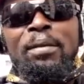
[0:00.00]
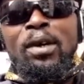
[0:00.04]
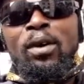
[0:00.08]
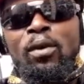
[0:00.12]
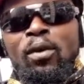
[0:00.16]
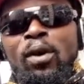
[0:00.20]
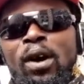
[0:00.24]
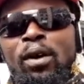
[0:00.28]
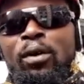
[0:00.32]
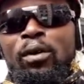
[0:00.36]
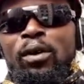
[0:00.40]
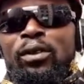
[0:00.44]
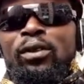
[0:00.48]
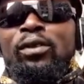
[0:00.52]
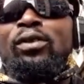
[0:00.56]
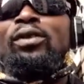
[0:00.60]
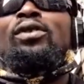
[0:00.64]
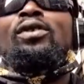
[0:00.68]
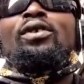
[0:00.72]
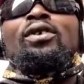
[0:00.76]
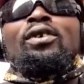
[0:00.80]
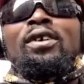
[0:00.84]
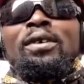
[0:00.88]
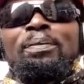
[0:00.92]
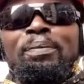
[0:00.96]
ko
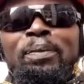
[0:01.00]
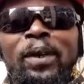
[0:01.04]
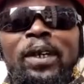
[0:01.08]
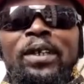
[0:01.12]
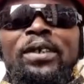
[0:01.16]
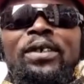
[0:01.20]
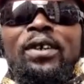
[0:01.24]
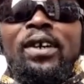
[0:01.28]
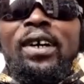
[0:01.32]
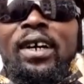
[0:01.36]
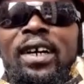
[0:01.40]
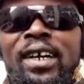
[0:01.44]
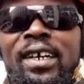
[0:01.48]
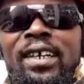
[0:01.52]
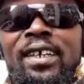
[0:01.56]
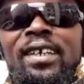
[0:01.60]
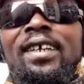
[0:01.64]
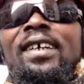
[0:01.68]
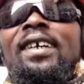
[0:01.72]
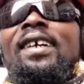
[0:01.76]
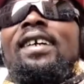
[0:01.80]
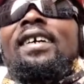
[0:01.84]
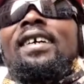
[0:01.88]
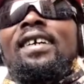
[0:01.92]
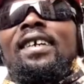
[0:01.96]
any
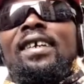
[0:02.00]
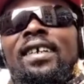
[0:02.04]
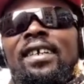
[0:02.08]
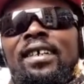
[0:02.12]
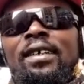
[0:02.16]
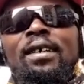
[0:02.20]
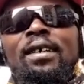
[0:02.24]
laptop ni na out